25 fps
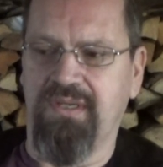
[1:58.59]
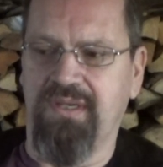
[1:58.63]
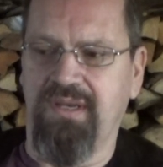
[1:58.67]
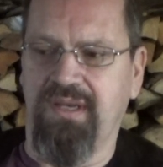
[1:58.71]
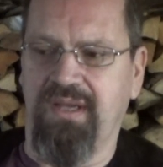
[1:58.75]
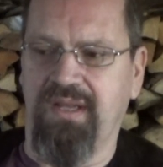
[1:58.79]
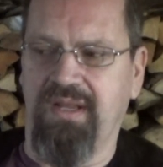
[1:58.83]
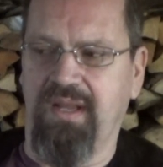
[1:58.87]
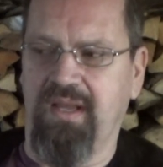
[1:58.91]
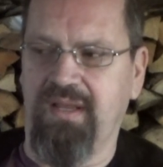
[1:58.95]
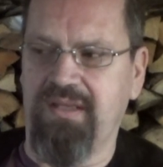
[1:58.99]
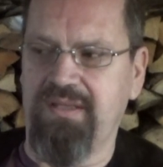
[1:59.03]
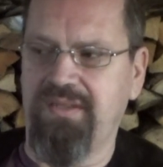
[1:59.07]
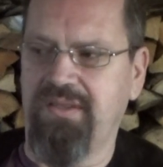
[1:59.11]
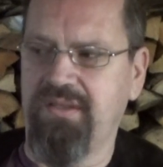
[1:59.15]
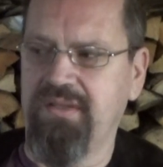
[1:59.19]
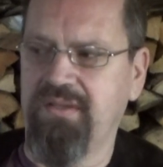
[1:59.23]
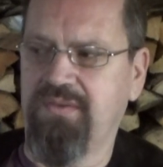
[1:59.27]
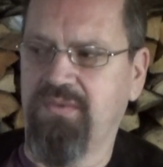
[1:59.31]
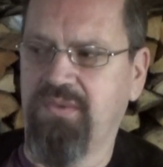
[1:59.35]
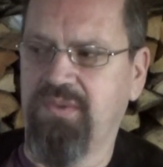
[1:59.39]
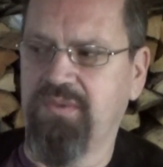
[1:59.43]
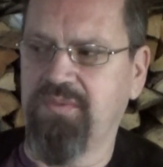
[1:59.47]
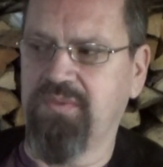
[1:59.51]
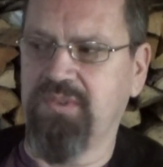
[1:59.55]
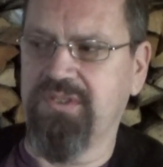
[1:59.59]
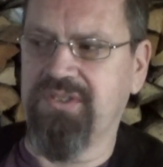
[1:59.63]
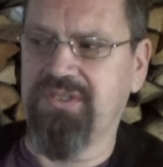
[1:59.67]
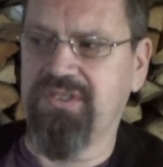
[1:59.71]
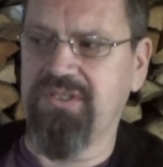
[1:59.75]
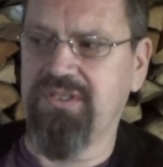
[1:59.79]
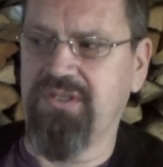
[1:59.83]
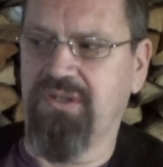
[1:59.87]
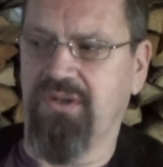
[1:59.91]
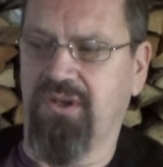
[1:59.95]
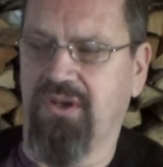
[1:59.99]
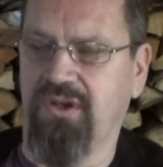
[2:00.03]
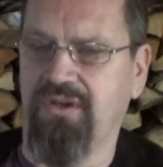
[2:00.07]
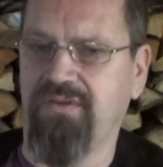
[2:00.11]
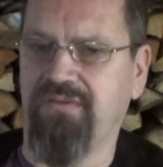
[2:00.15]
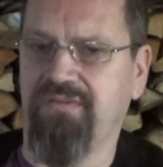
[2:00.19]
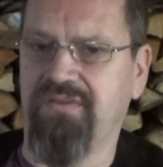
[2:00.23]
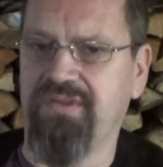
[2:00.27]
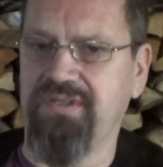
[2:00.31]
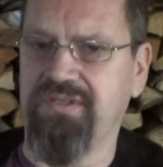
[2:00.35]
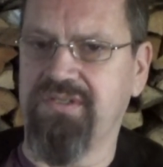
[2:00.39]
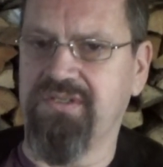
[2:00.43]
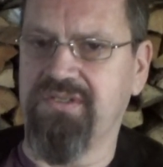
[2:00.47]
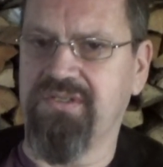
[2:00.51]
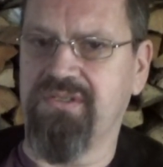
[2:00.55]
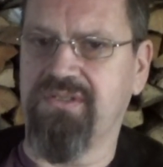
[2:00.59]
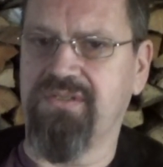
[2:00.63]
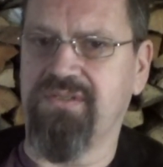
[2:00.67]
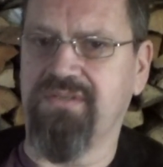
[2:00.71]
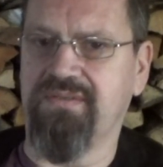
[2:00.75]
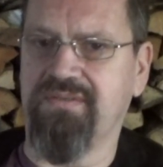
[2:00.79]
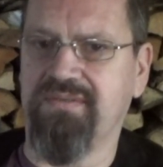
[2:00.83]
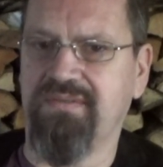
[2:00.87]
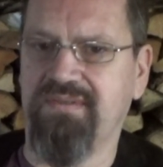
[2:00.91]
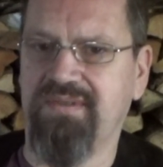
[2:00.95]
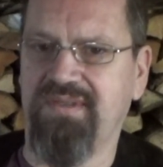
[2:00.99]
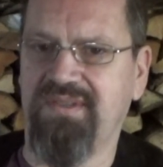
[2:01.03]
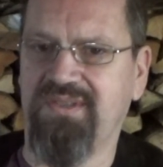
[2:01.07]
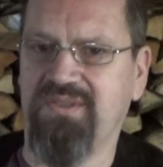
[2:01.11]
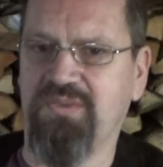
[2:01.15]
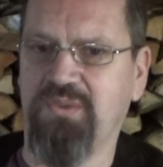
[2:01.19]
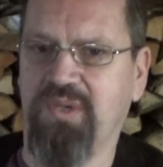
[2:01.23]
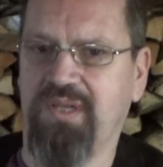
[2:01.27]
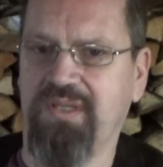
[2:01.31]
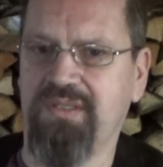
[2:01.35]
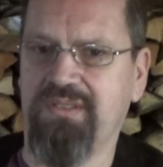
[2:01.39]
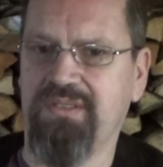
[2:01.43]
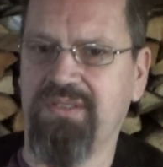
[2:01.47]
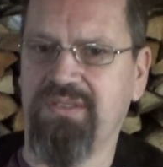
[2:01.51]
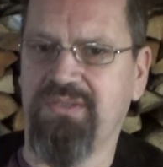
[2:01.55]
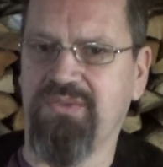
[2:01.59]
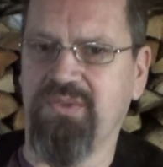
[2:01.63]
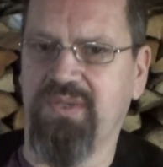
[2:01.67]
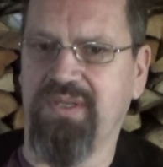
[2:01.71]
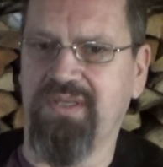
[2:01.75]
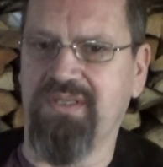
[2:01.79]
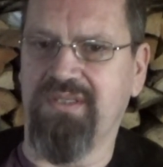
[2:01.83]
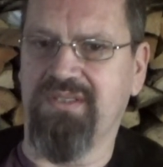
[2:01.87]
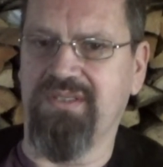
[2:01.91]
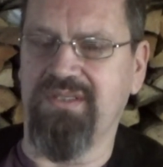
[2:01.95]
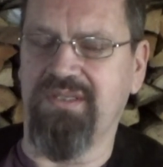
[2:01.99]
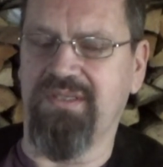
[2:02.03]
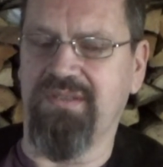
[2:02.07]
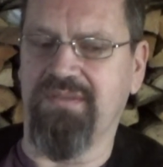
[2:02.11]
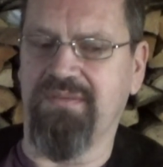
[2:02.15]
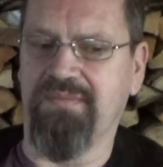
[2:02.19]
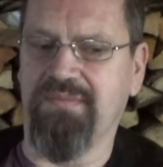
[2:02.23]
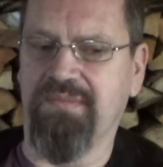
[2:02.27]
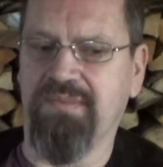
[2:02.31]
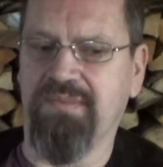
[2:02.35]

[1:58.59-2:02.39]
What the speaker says: and I think we will see a lot of this in 2020